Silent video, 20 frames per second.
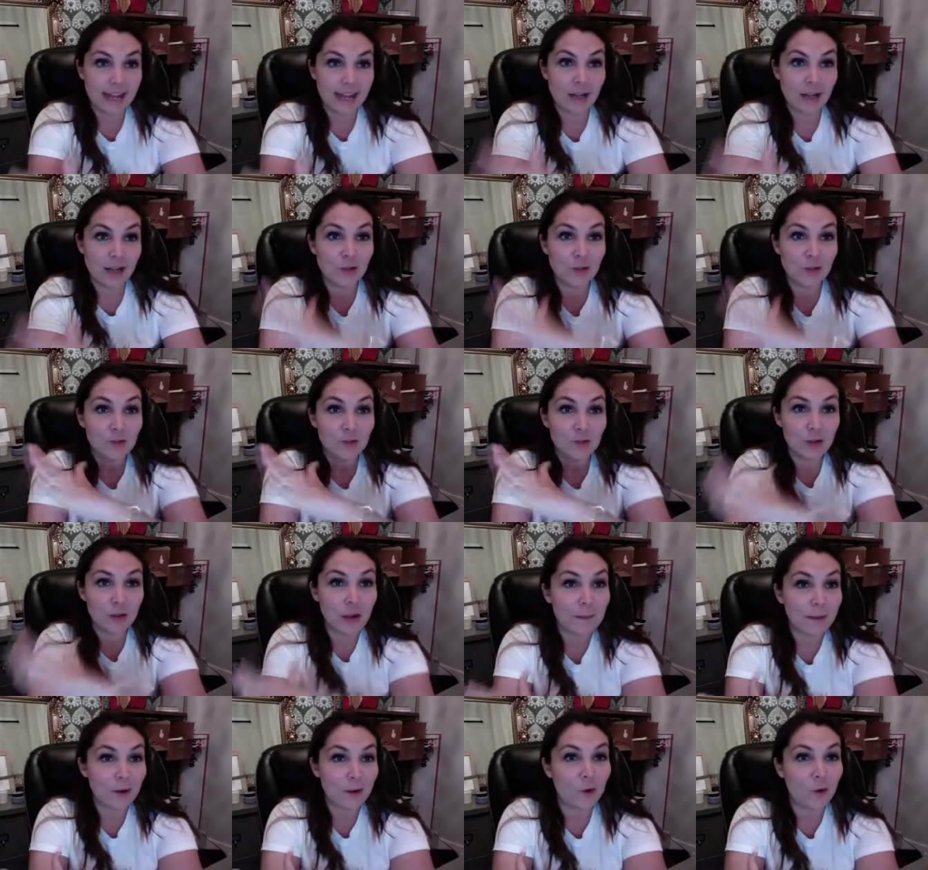drop
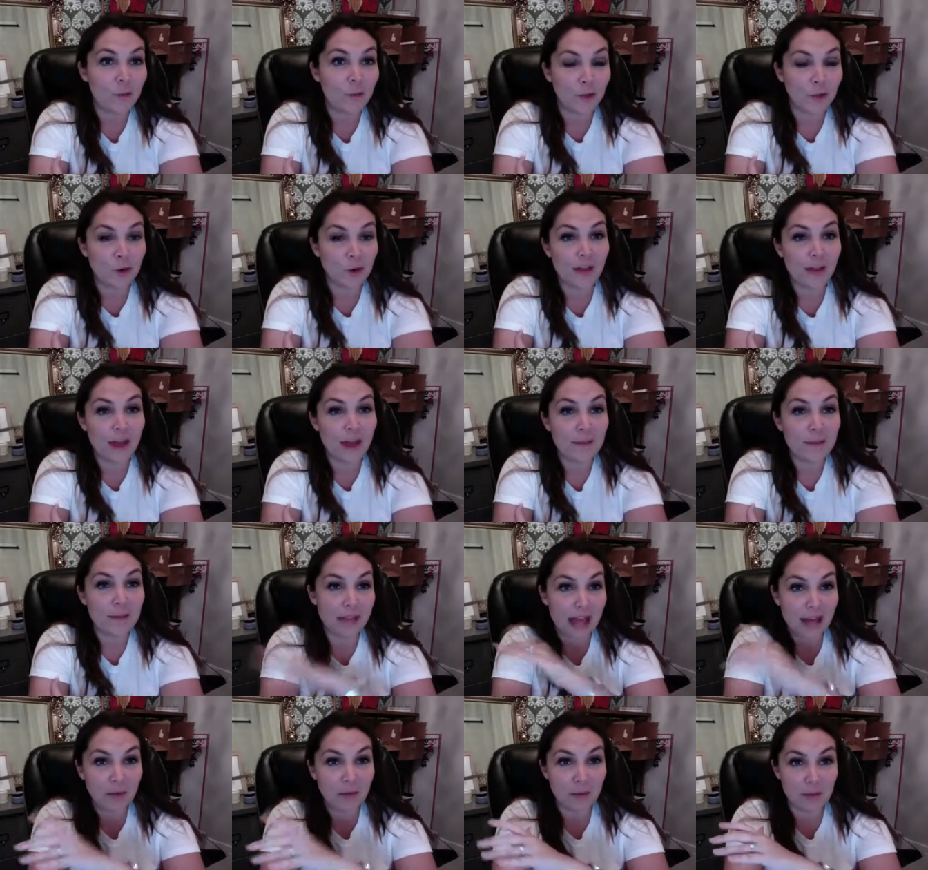my goal below that.
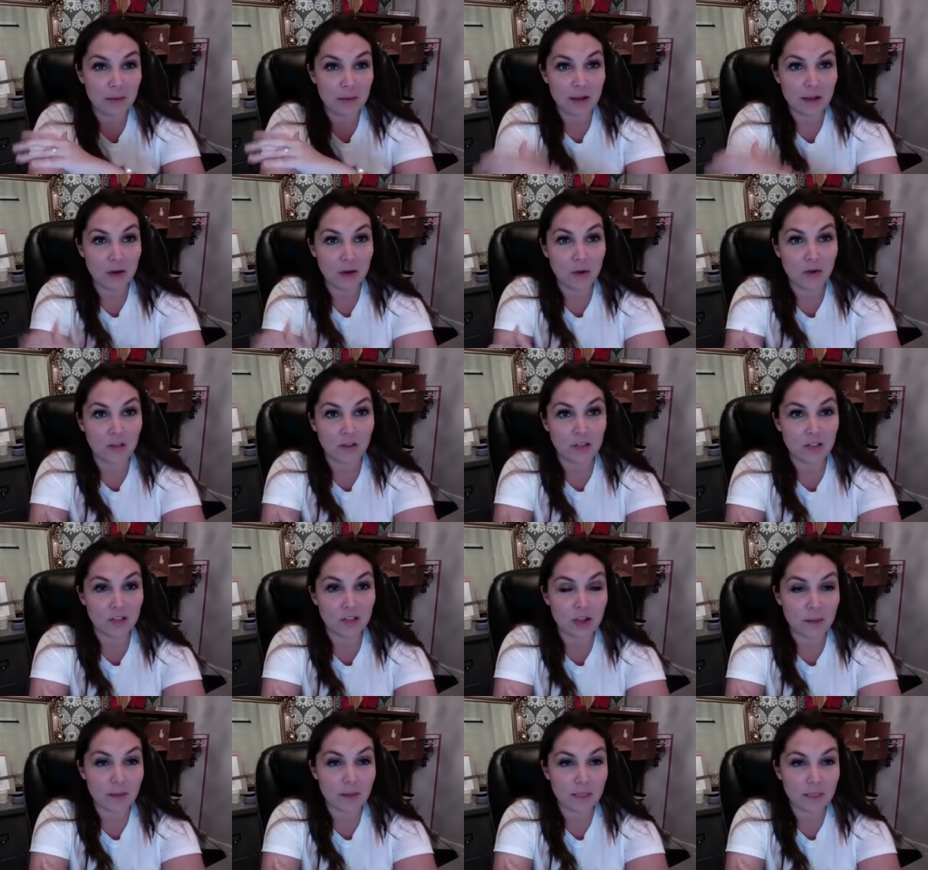That will be my goal, is the
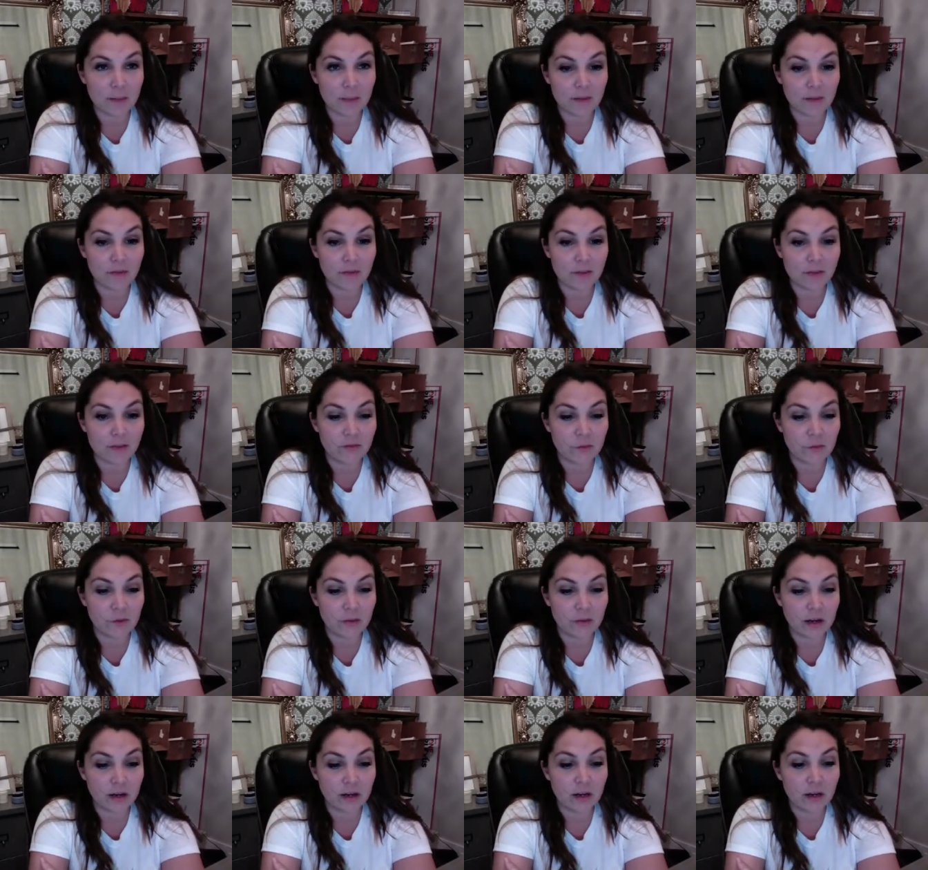shopping spree for the 4th
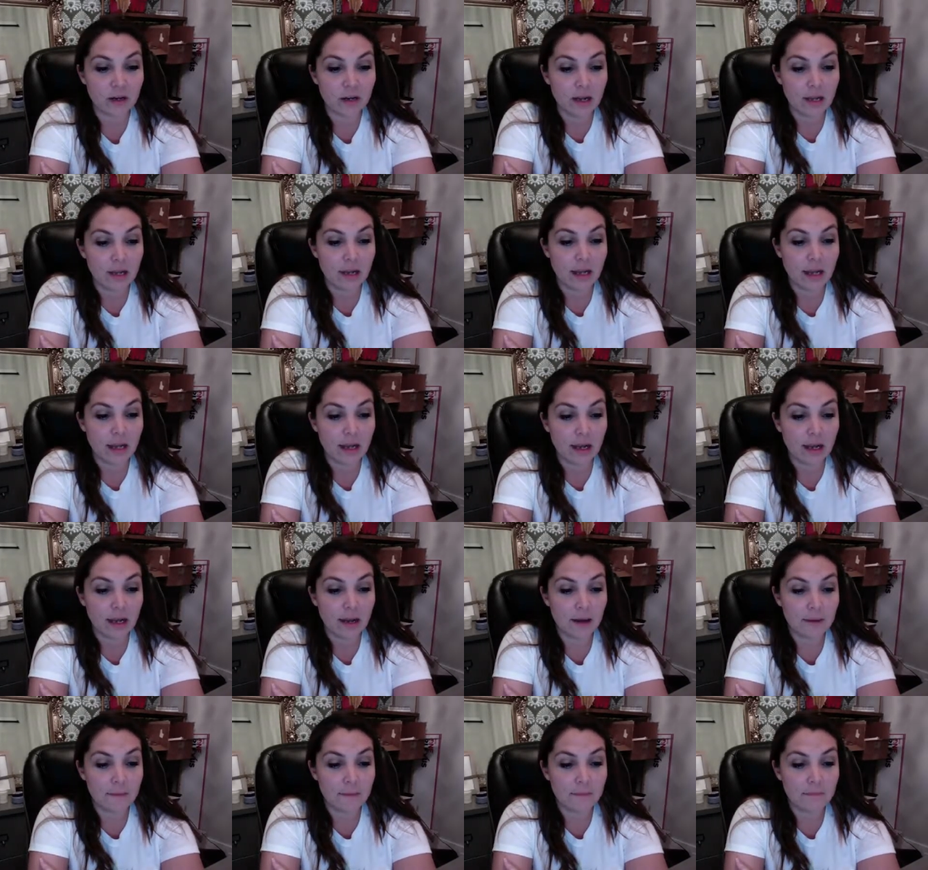year.
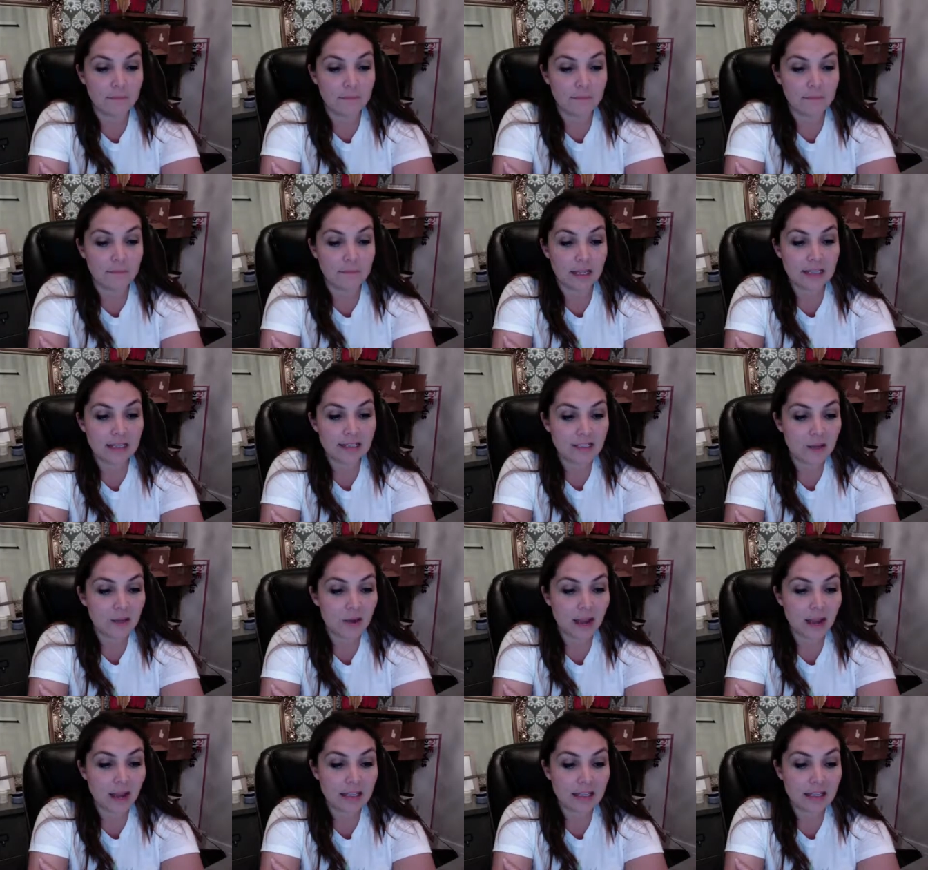And so
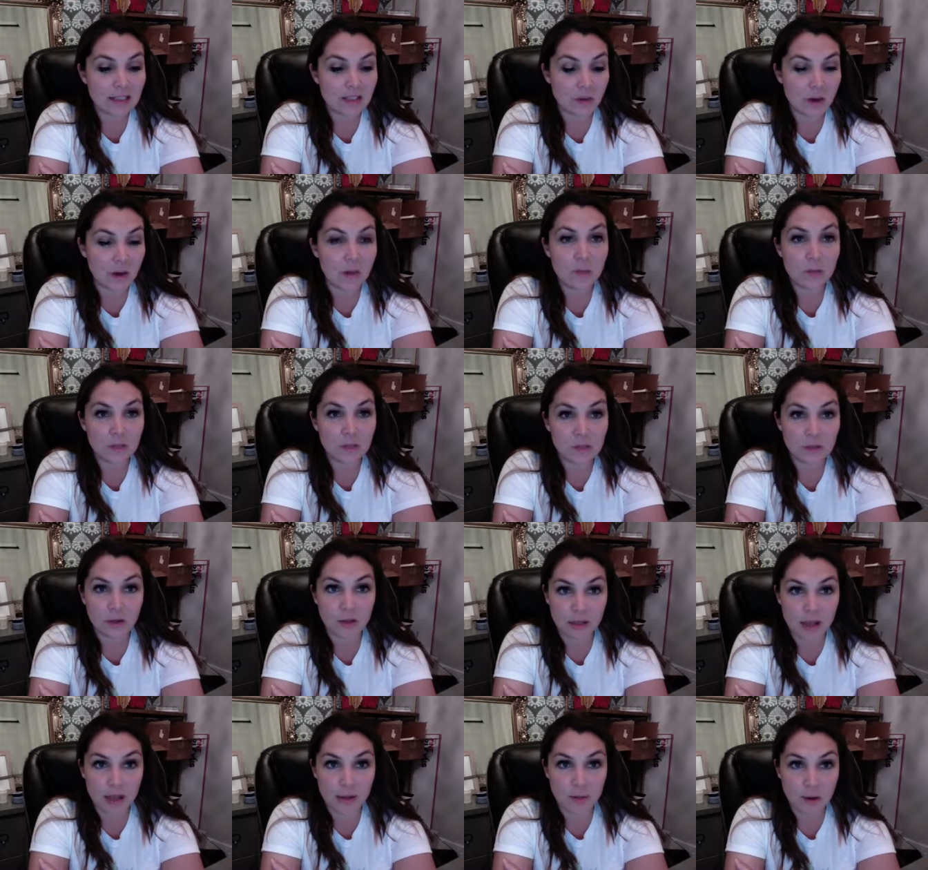I will do a
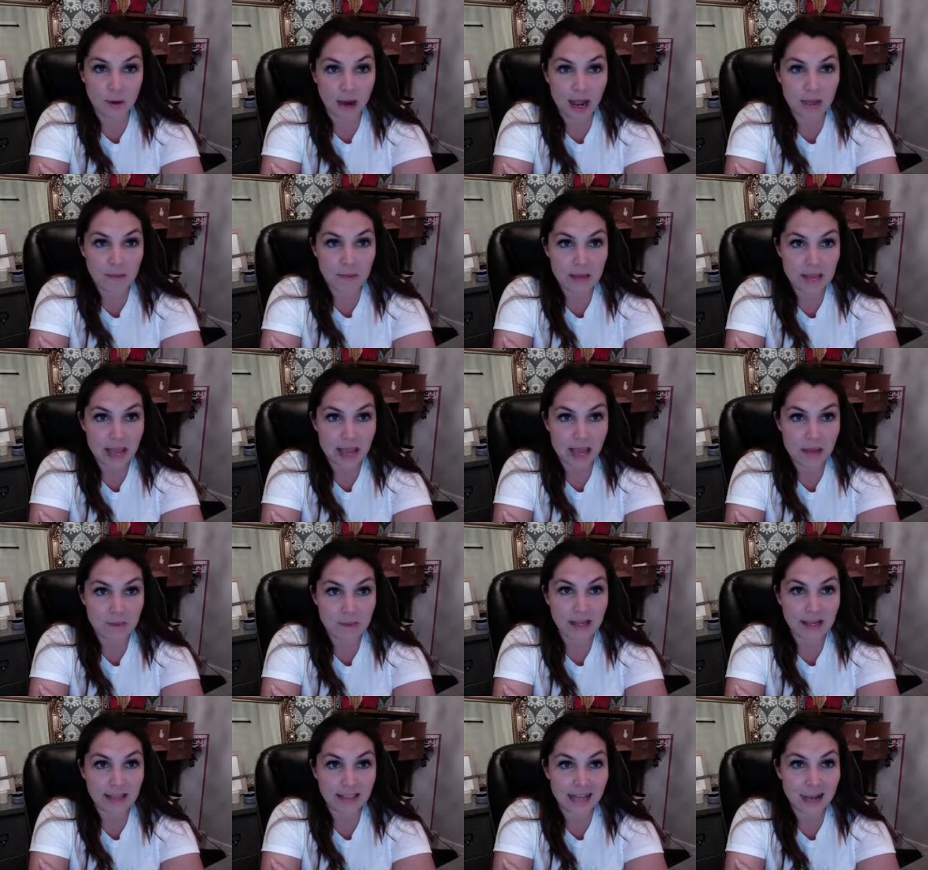lot more IPA
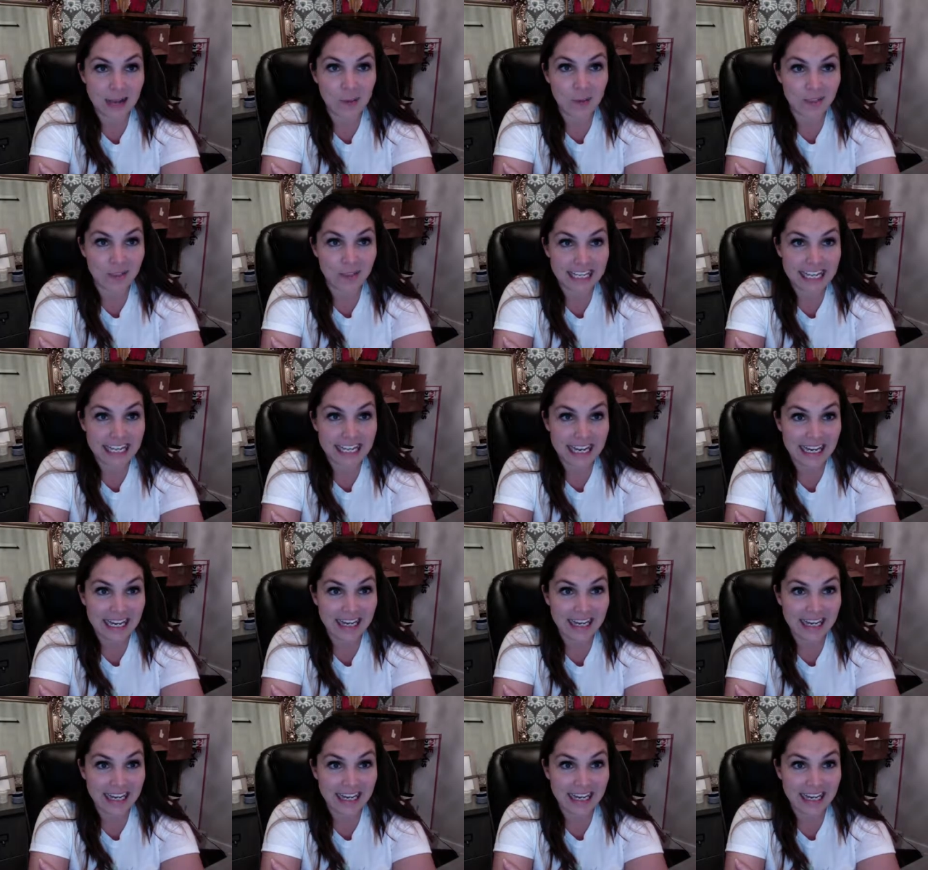because I will need